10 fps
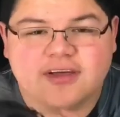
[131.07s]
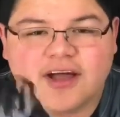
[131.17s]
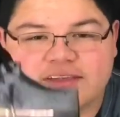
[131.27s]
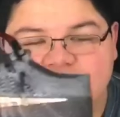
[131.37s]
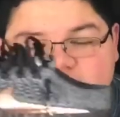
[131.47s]

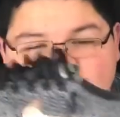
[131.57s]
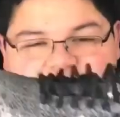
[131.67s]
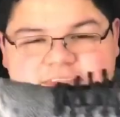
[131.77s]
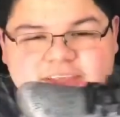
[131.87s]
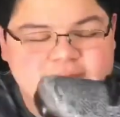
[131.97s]
on something
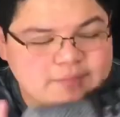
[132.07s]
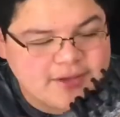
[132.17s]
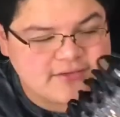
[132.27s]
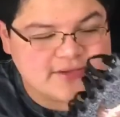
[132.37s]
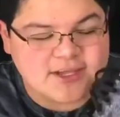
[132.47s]
like this,
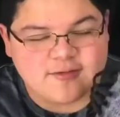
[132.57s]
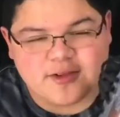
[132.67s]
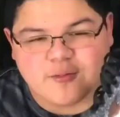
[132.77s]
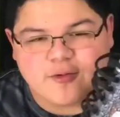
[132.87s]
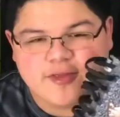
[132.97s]
but it's
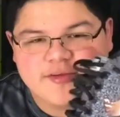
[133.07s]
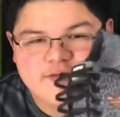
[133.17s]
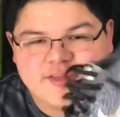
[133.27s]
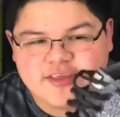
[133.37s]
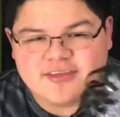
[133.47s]
definitely worth it
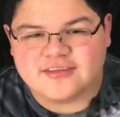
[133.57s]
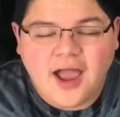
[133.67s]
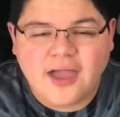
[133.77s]
for these.